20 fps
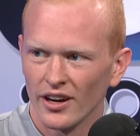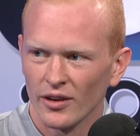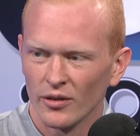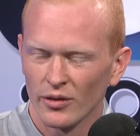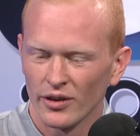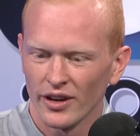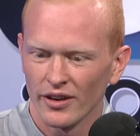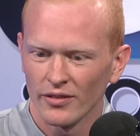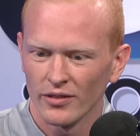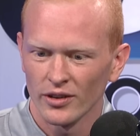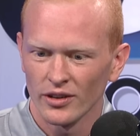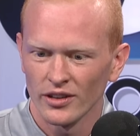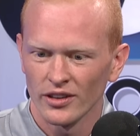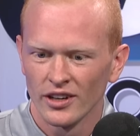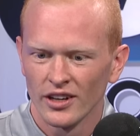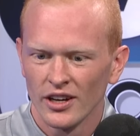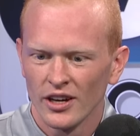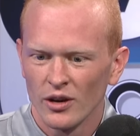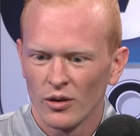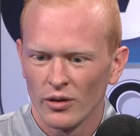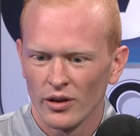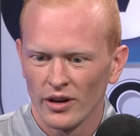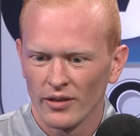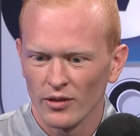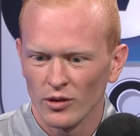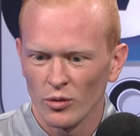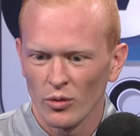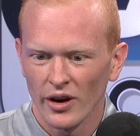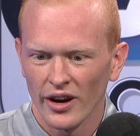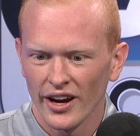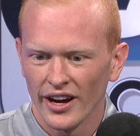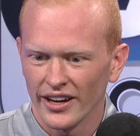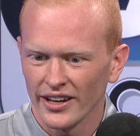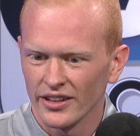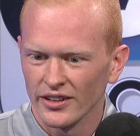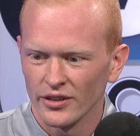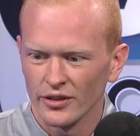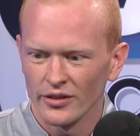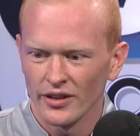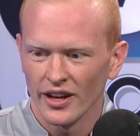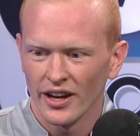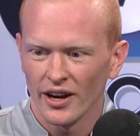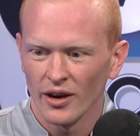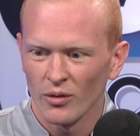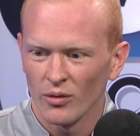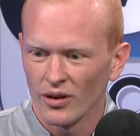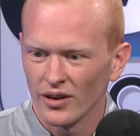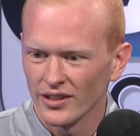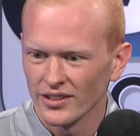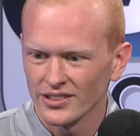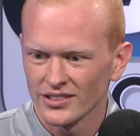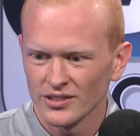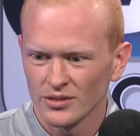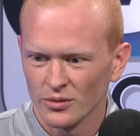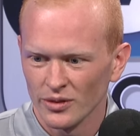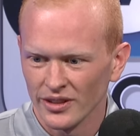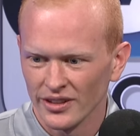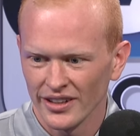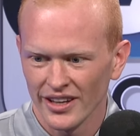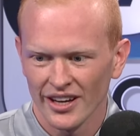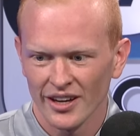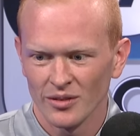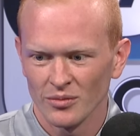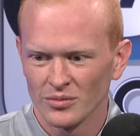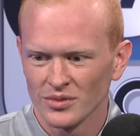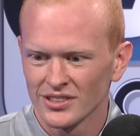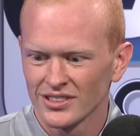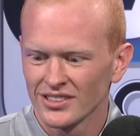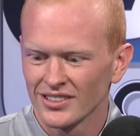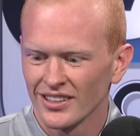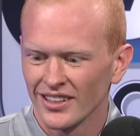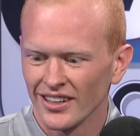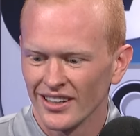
whatever whatever way i can do that i want us to win games